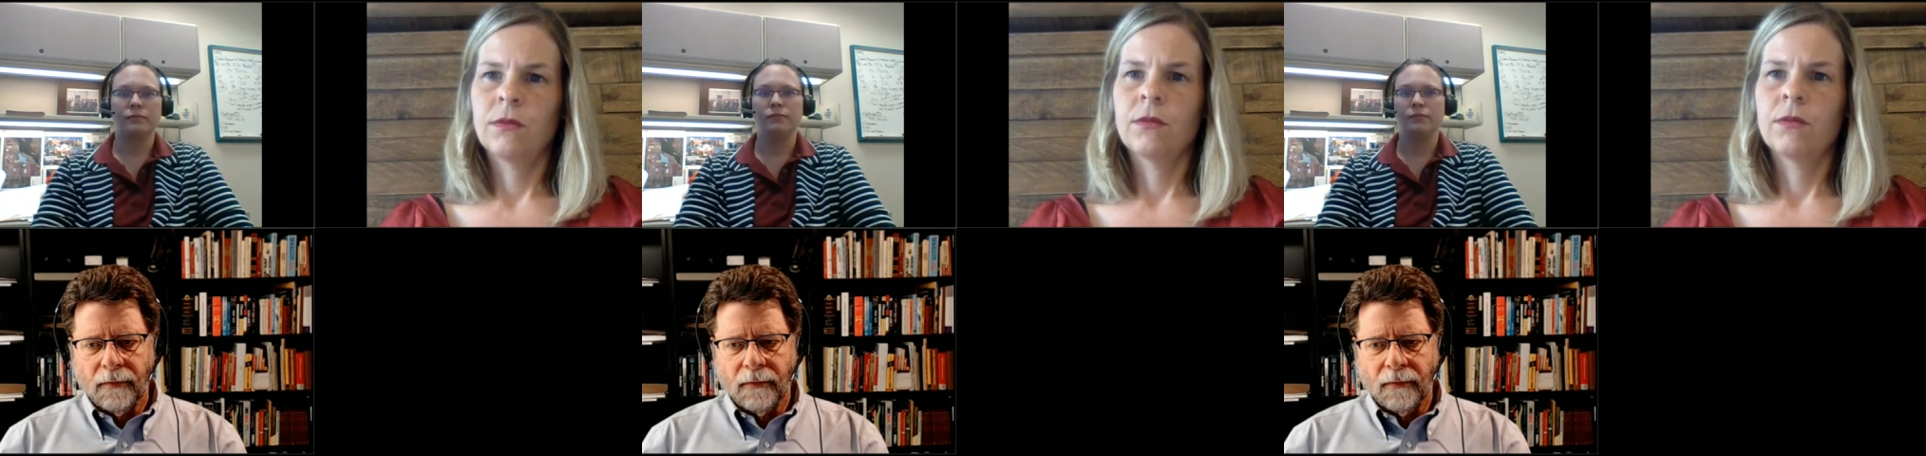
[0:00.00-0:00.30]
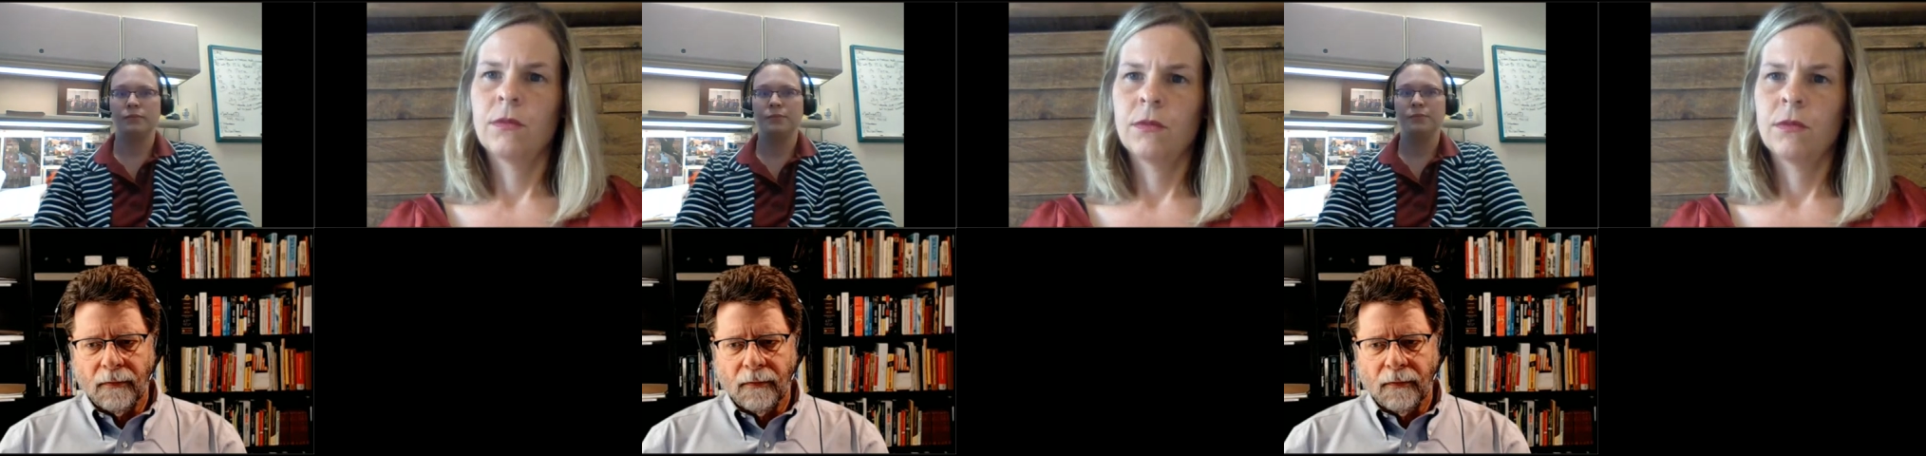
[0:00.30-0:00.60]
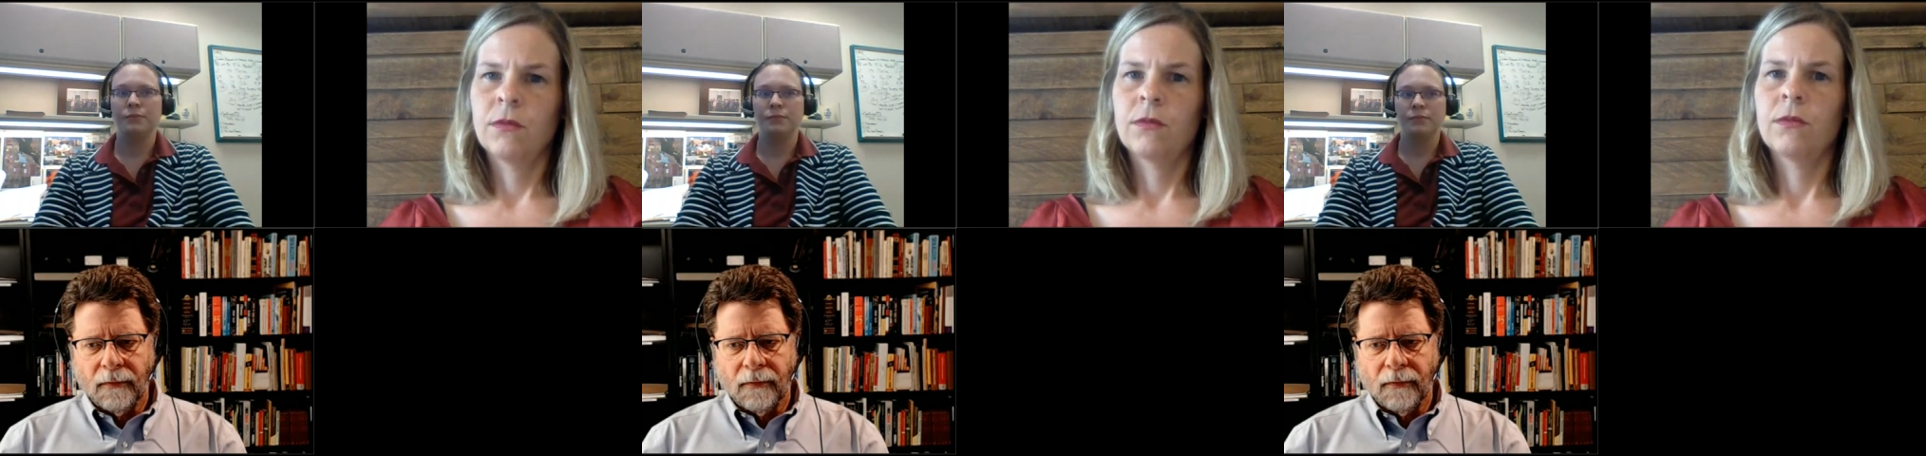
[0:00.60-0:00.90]

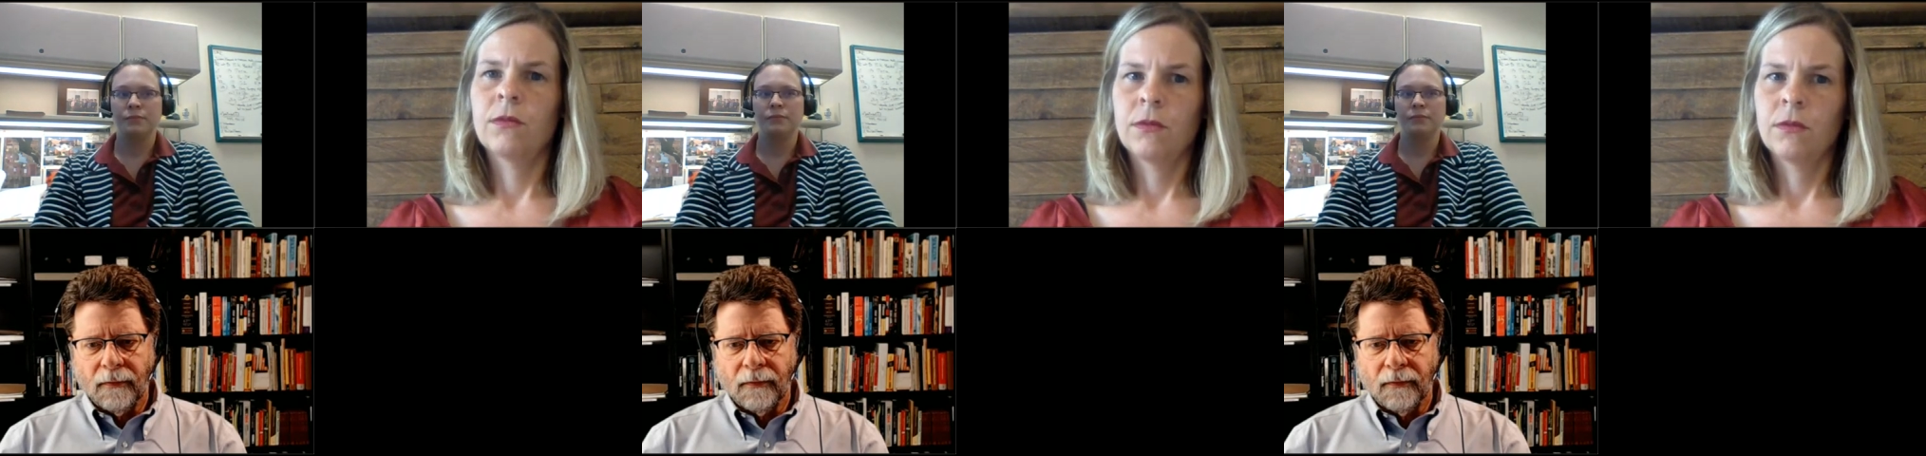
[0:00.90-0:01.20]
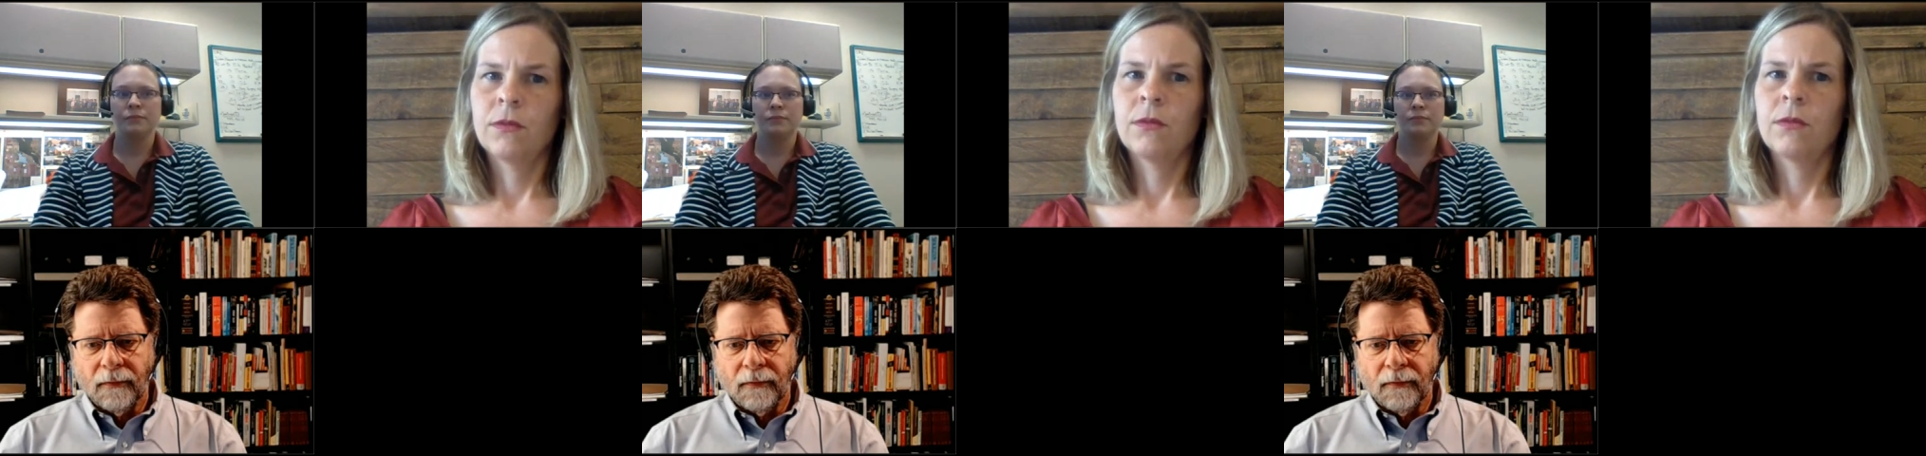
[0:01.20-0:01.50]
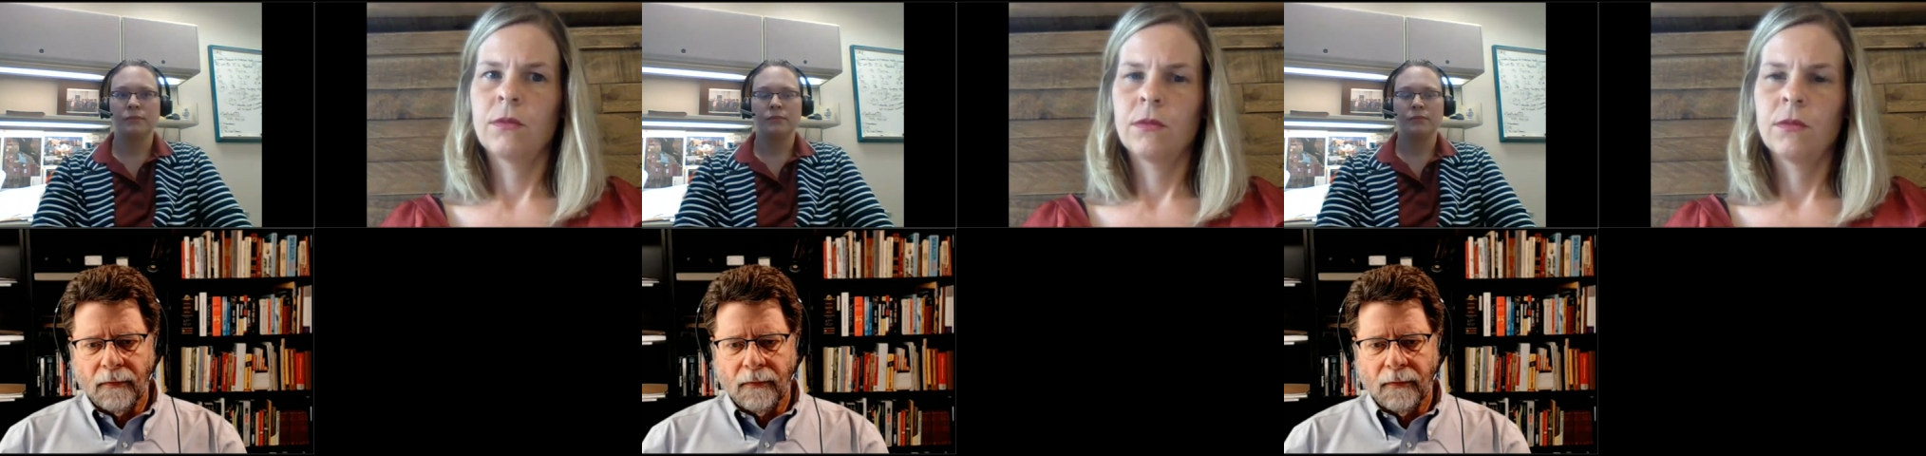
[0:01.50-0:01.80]

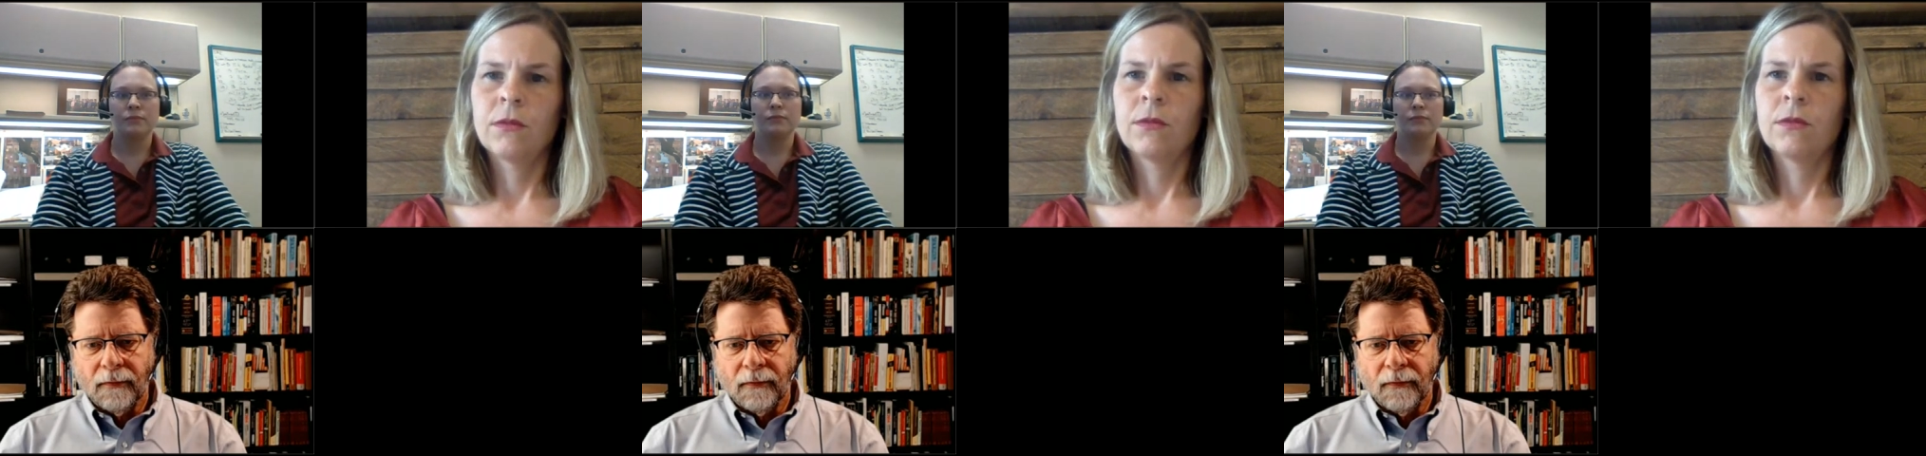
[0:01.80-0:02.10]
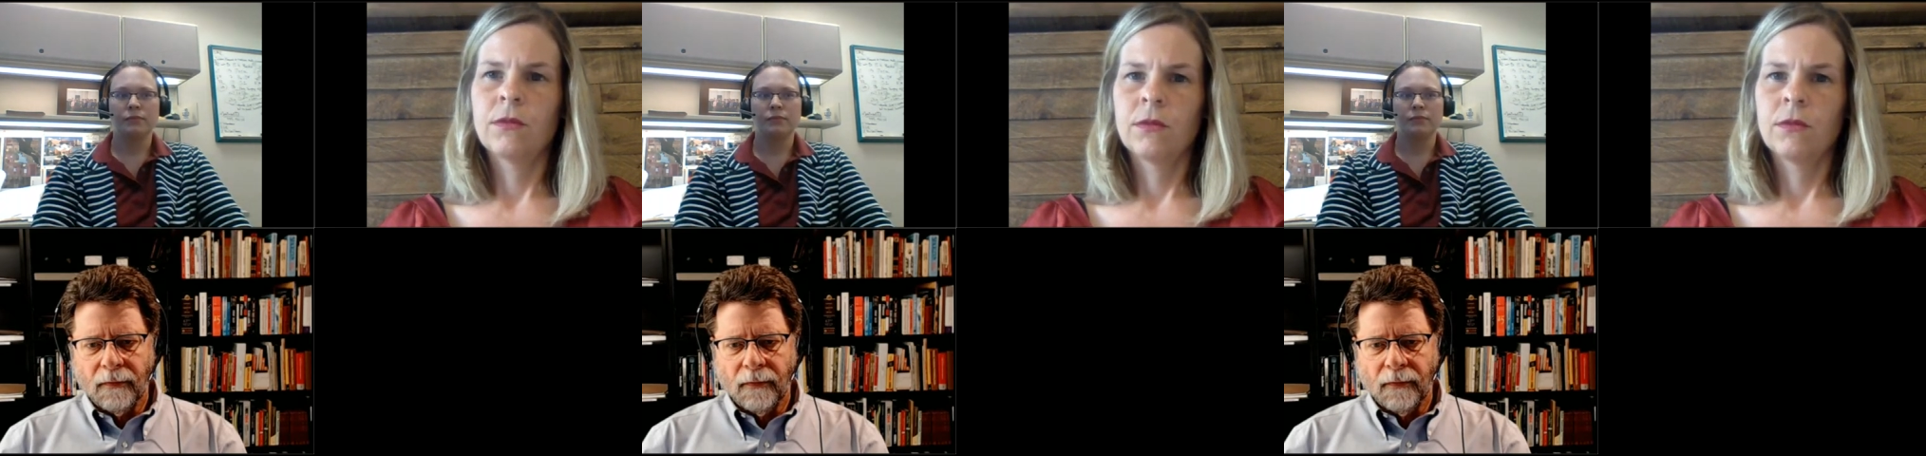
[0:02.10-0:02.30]
No one is speaking in this clip.